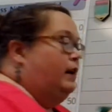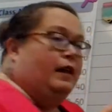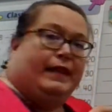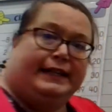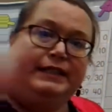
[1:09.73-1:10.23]

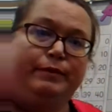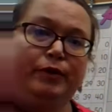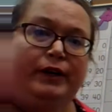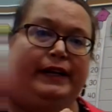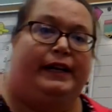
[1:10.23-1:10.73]
That's
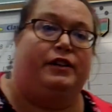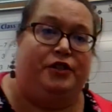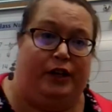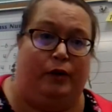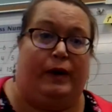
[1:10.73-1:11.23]
important, and I'll
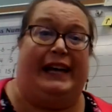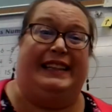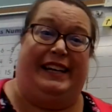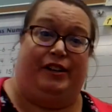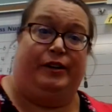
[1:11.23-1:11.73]
show you why
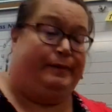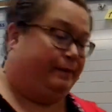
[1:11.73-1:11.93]
later.